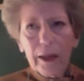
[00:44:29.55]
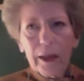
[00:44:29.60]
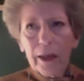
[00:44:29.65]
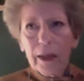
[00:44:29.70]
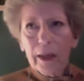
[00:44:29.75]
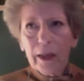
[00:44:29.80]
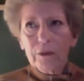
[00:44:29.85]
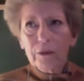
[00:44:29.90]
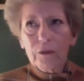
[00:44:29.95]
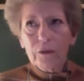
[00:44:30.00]

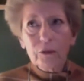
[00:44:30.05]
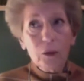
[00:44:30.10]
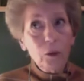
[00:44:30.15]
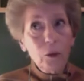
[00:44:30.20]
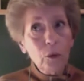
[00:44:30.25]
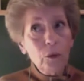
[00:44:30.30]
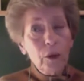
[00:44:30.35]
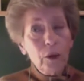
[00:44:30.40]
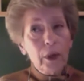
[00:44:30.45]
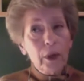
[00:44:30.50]
And
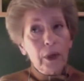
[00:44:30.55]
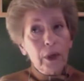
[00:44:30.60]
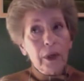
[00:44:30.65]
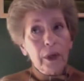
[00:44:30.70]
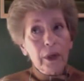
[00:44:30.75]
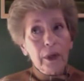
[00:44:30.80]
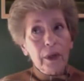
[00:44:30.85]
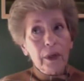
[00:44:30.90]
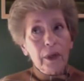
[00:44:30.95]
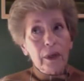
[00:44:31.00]
so
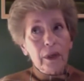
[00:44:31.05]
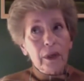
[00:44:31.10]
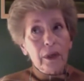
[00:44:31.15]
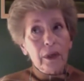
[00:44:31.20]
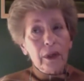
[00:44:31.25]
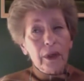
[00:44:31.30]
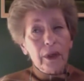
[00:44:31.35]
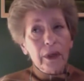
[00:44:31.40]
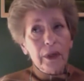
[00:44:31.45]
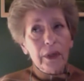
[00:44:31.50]

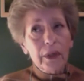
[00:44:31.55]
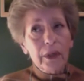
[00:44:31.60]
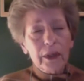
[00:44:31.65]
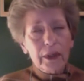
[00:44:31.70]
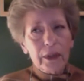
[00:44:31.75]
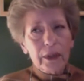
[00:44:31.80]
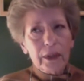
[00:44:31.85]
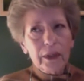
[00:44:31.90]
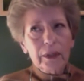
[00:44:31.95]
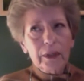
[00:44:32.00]

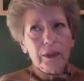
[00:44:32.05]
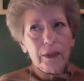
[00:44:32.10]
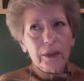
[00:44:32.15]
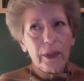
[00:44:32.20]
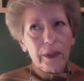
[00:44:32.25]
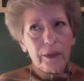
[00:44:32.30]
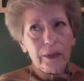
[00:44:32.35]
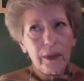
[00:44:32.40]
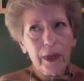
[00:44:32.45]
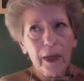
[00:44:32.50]

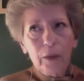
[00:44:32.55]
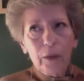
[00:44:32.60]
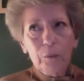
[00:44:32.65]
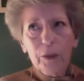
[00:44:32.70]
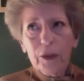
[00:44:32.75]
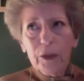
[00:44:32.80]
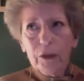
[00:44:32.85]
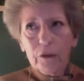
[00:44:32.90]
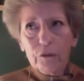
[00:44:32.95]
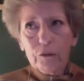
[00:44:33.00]
it can
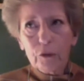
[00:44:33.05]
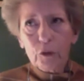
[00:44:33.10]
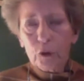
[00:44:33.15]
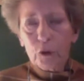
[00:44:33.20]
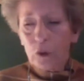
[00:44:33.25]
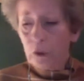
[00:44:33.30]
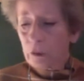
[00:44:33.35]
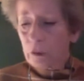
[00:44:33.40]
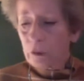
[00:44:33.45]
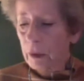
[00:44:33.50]
be
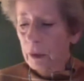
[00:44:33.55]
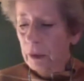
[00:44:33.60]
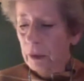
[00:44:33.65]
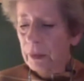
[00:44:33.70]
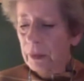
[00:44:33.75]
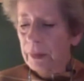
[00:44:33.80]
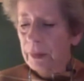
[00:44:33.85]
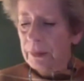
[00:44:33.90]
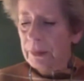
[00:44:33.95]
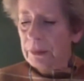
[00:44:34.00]
difficult
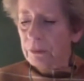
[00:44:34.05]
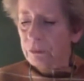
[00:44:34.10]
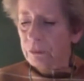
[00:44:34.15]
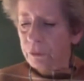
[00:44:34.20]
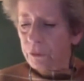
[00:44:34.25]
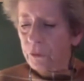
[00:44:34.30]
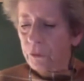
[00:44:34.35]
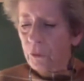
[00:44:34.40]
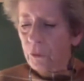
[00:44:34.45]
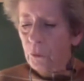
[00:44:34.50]

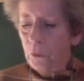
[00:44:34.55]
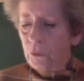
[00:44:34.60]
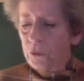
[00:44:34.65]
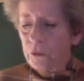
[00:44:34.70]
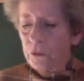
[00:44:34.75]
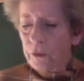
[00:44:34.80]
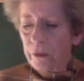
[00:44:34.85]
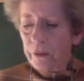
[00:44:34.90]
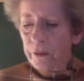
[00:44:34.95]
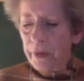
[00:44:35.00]
for
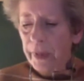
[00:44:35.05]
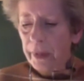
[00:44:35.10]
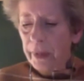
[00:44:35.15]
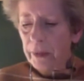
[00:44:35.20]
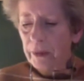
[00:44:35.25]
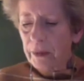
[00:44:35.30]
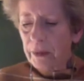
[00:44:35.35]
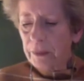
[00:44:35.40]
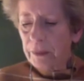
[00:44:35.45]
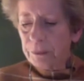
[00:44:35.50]
those
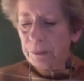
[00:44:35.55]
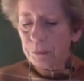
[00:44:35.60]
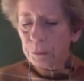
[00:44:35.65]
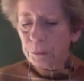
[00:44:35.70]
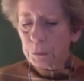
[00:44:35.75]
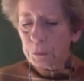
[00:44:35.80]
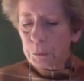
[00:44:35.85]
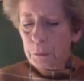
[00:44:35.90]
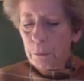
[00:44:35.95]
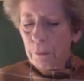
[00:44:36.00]
that
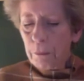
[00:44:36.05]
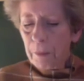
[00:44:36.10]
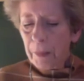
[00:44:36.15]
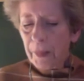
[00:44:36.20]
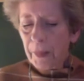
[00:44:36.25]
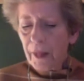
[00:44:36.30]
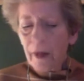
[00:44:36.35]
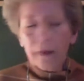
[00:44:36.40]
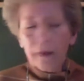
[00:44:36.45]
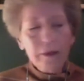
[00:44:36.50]

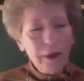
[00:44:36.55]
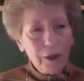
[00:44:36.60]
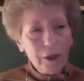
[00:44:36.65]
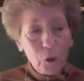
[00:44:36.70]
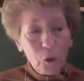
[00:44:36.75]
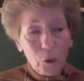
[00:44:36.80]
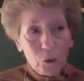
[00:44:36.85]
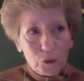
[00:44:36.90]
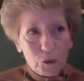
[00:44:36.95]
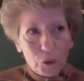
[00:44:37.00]
are not
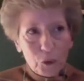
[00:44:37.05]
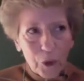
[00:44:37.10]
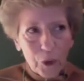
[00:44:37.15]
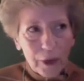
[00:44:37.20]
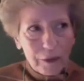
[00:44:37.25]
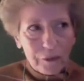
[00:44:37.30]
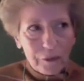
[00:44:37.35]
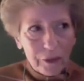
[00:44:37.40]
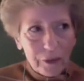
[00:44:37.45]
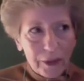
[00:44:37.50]
older,
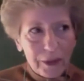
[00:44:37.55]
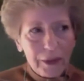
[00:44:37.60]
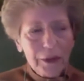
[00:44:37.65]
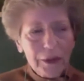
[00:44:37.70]
I think.